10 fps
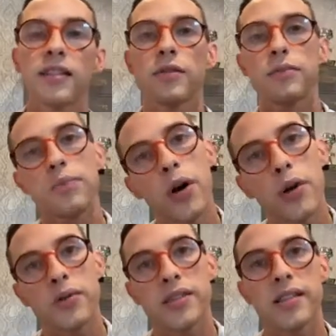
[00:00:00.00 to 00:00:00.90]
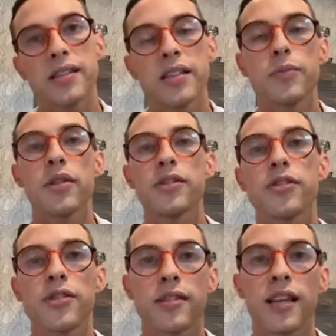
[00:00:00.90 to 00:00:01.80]
and poses and
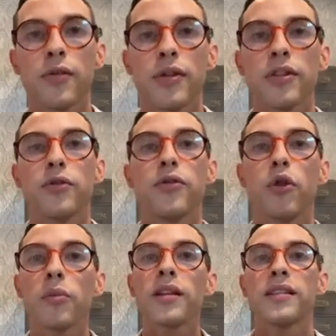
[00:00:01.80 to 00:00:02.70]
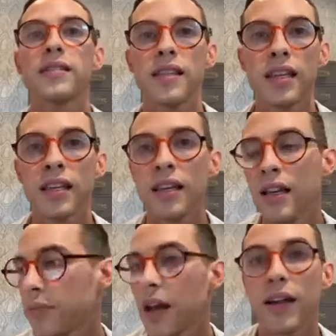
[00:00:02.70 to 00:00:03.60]
positions that we don't normally see
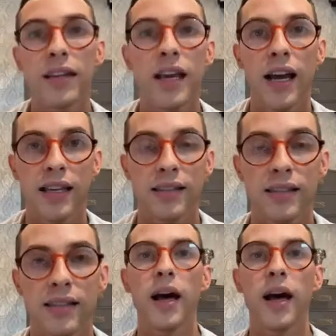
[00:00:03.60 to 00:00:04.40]
on the ice.